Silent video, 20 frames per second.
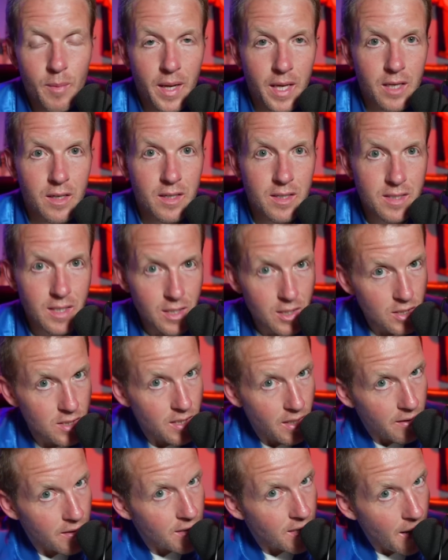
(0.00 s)
goodness, I just
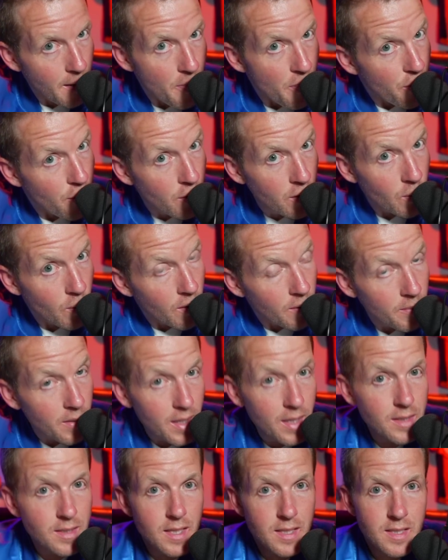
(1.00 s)
saw the time, 31
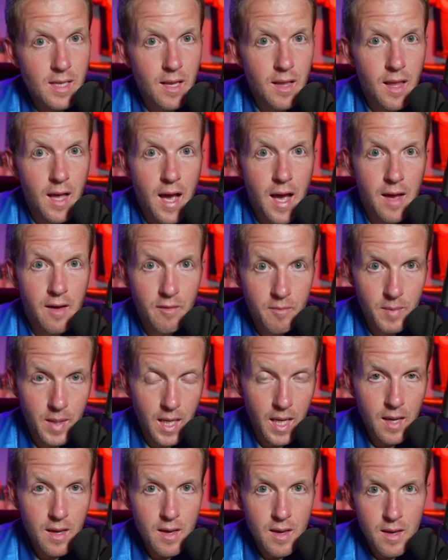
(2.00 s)
minutes. That's a lot of
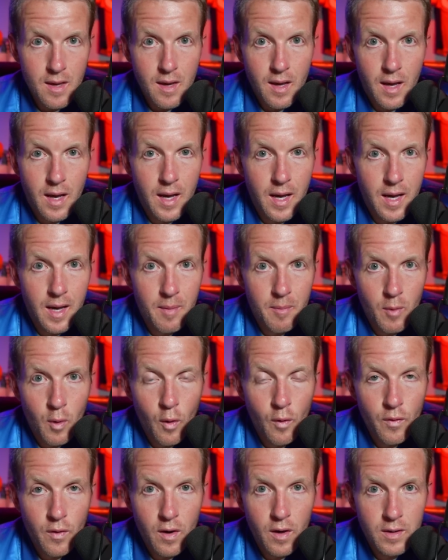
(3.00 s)
me.
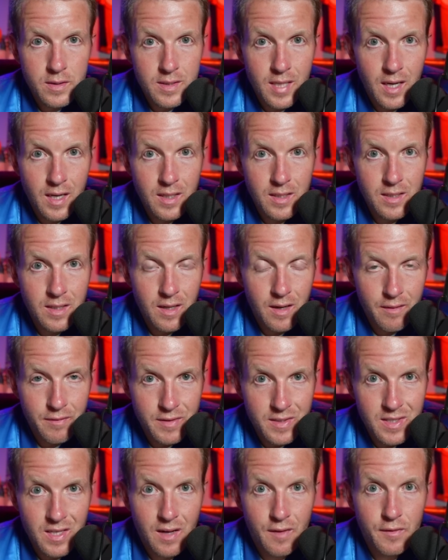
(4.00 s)
Overall, ton of
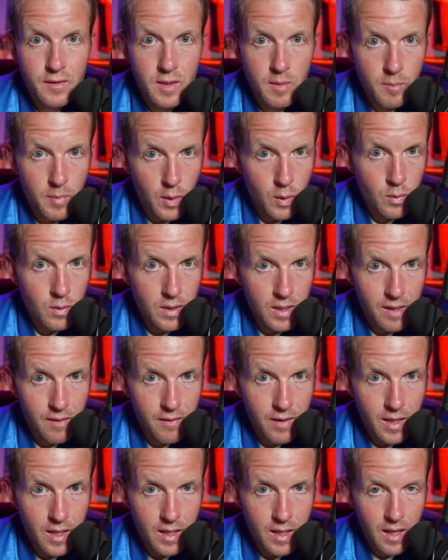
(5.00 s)
stuff to believe
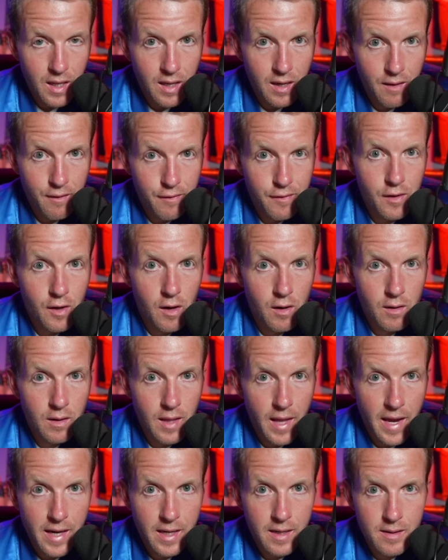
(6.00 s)
in. if y'all
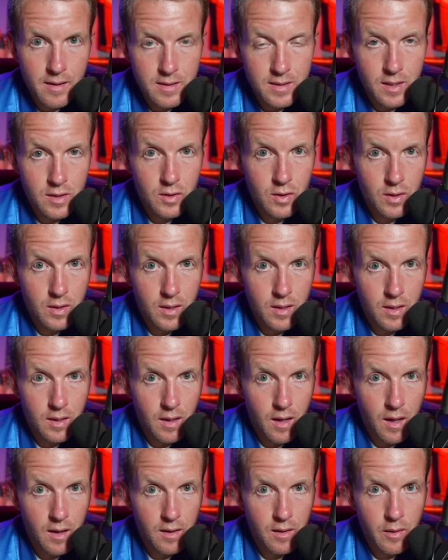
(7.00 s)
like this, it took
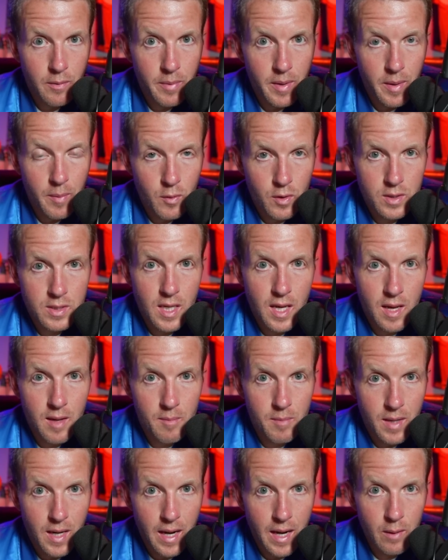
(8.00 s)
a little bit more
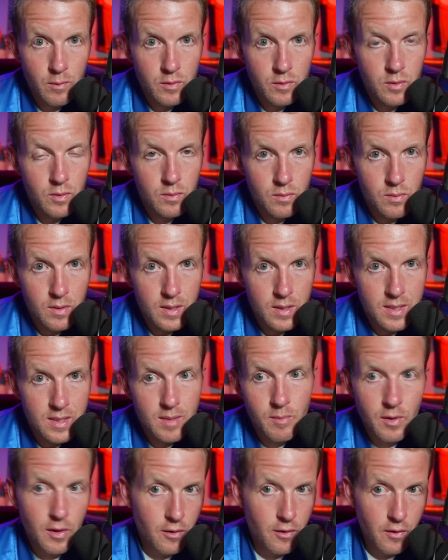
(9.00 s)
time, but I will do the
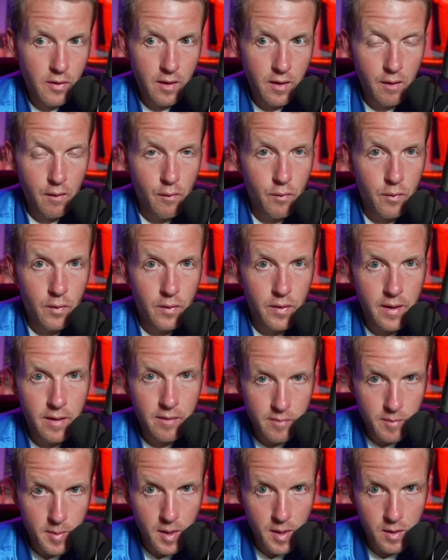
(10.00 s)
similar thing for the
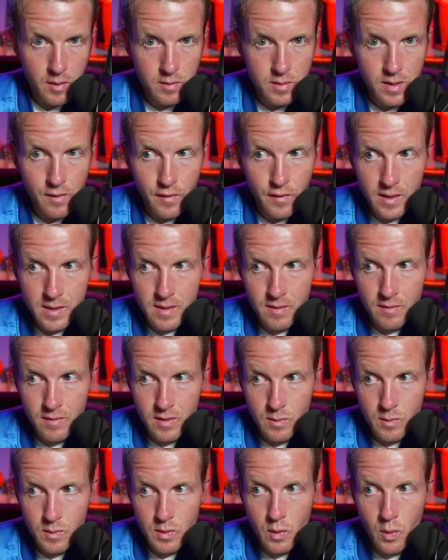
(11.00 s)
Denver Broncos defense if
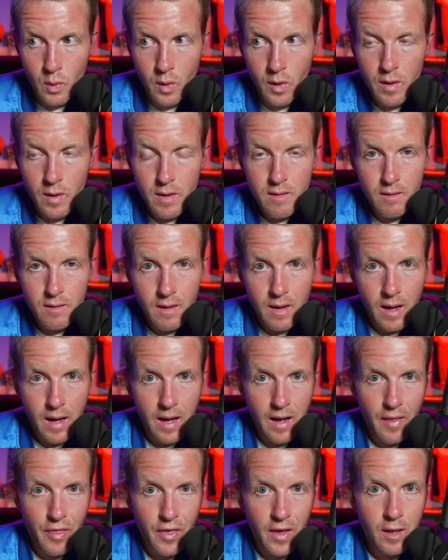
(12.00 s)
this was cool.
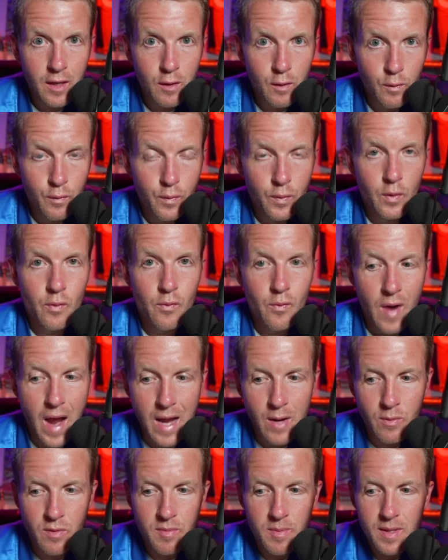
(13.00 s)
Thank you for
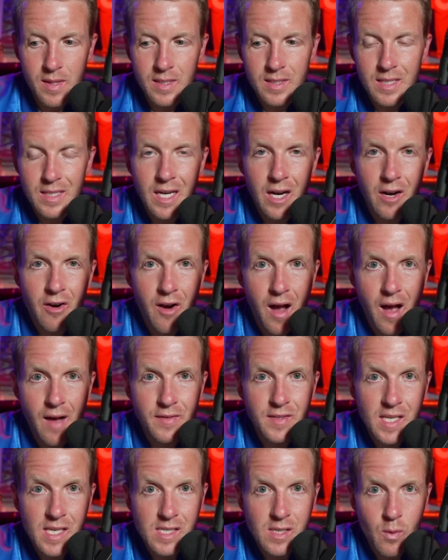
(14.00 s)
riding with me this entire
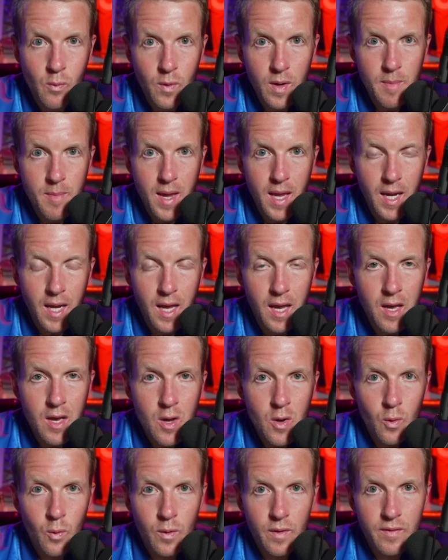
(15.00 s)
offseason. We made it.
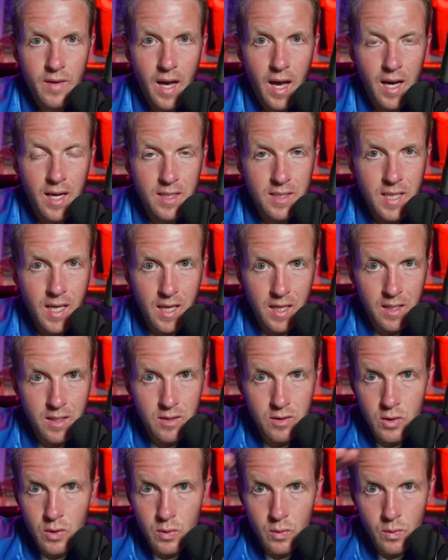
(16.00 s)
We've got a ton
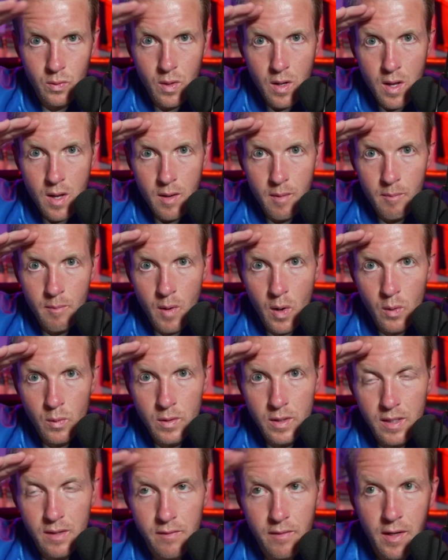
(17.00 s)
to
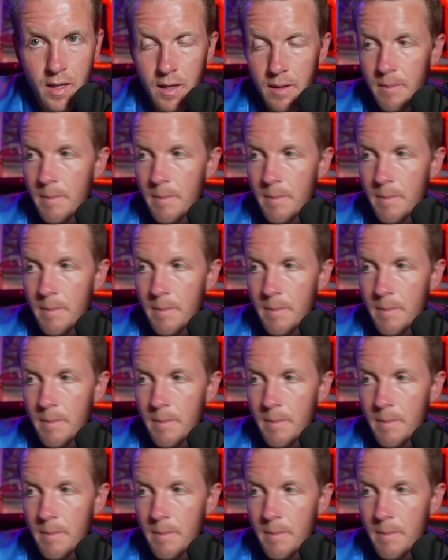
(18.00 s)
believe in.